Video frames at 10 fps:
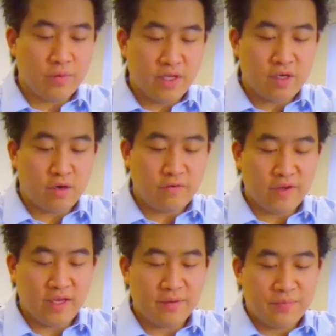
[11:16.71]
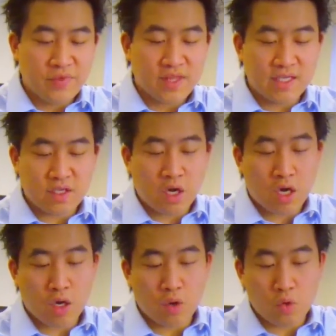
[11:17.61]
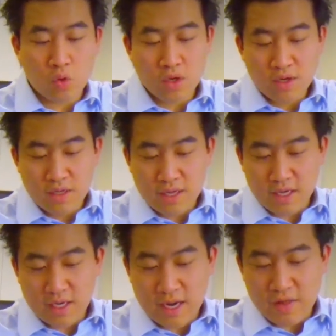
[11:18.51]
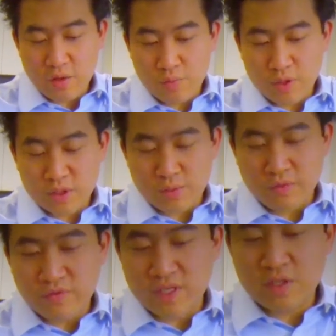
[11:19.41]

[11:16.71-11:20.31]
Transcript: the coffee. There's a hole at the bottom of this